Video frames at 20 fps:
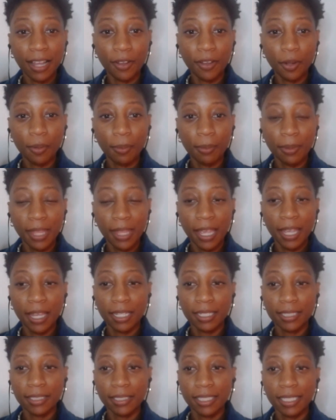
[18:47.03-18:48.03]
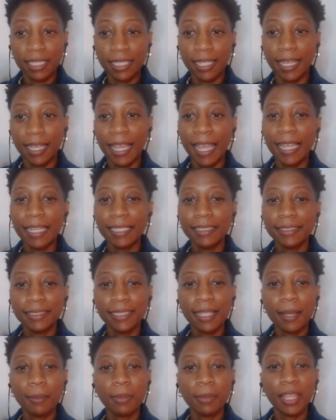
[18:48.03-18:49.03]
I hope that you
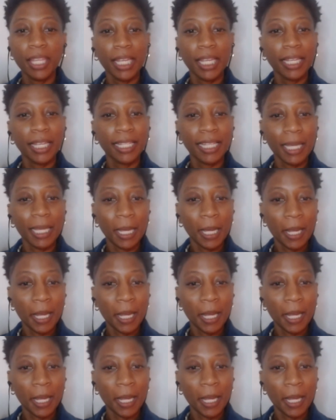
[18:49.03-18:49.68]
gained something,